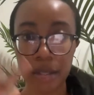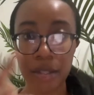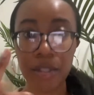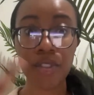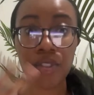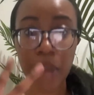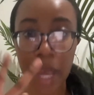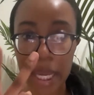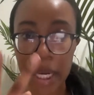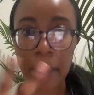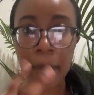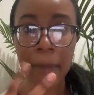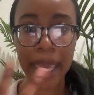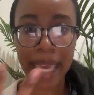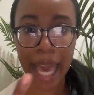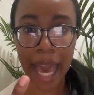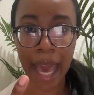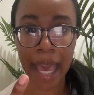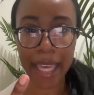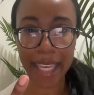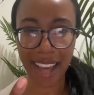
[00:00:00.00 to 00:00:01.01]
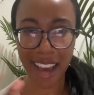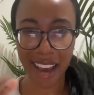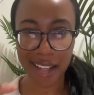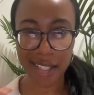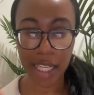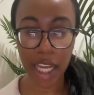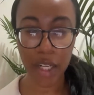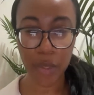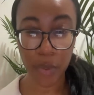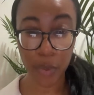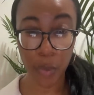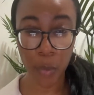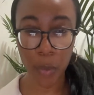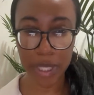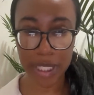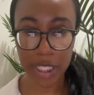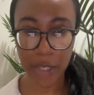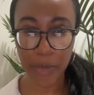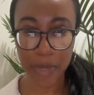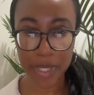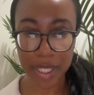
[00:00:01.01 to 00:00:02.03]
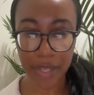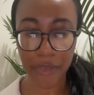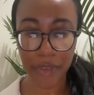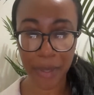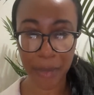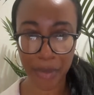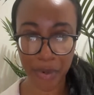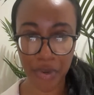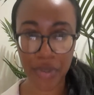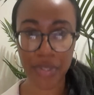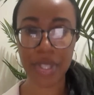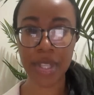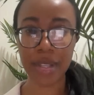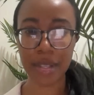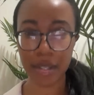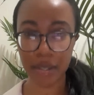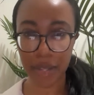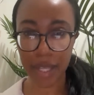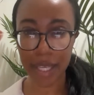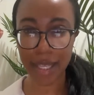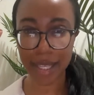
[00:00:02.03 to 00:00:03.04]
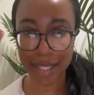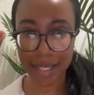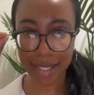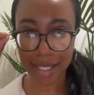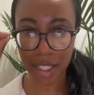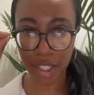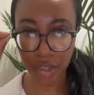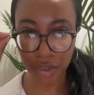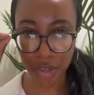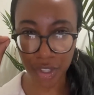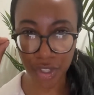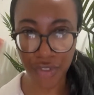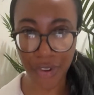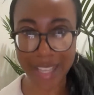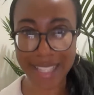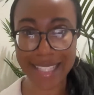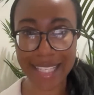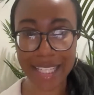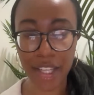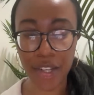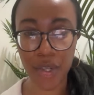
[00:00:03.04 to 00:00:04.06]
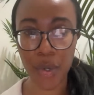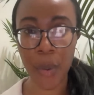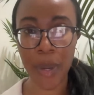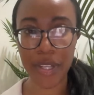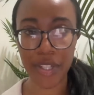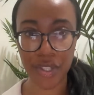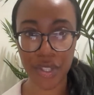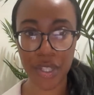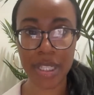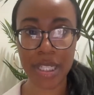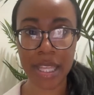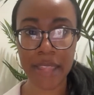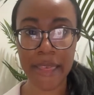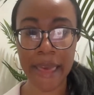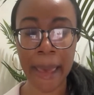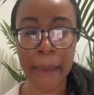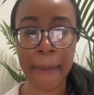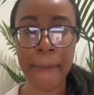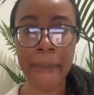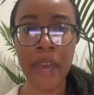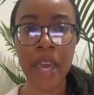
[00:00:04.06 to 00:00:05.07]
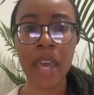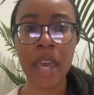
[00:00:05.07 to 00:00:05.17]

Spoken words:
Try to make eye contact with one specific person. So, like, you're addressing your question to them.